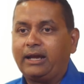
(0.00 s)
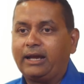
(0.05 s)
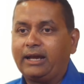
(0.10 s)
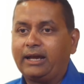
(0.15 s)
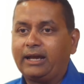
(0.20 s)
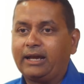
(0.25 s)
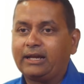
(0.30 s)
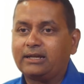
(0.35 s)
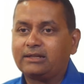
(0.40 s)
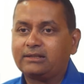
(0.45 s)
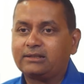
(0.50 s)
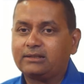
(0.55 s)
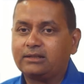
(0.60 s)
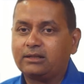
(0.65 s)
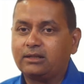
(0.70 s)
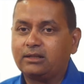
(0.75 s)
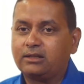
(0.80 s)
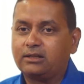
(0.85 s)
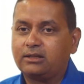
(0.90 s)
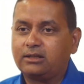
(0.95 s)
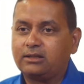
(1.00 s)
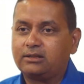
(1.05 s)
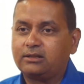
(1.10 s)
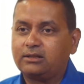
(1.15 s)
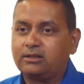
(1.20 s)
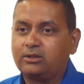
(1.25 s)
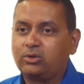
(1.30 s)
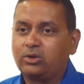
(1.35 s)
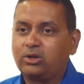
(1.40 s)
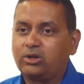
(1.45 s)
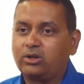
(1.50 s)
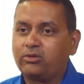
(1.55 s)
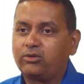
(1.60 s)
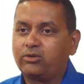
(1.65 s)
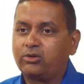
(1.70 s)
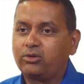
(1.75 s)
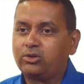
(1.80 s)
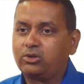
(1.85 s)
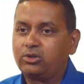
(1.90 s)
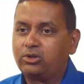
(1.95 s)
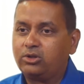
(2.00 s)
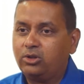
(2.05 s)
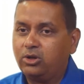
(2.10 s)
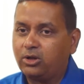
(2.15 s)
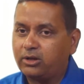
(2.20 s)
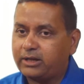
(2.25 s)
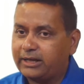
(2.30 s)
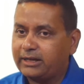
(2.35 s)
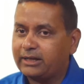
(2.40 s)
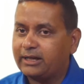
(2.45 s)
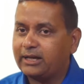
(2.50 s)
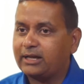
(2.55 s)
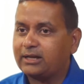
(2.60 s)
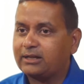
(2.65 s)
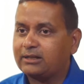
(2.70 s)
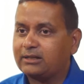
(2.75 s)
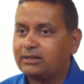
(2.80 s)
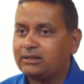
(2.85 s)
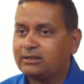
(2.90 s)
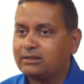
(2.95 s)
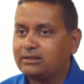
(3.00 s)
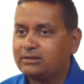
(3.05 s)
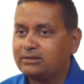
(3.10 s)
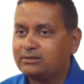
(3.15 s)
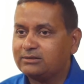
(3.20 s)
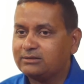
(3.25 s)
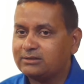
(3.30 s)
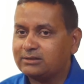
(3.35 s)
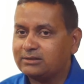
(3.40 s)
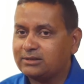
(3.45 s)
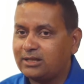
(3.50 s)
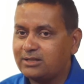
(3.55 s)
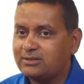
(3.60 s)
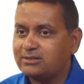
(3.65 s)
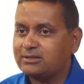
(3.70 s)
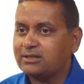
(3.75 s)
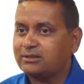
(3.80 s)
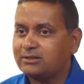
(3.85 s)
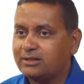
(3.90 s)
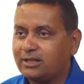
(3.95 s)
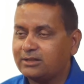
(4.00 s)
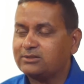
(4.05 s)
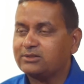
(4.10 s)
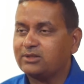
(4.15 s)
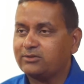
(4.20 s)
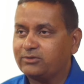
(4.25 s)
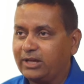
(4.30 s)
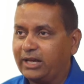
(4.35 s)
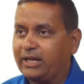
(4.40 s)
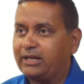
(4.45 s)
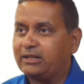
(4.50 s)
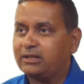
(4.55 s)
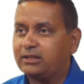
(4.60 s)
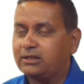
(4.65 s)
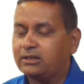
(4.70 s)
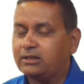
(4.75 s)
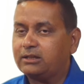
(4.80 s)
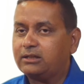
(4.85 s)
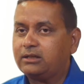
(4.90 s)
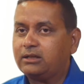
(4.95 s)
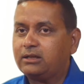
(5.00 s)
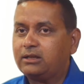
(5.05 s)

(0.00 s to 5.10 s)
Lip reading: And looking at tons and tons of data,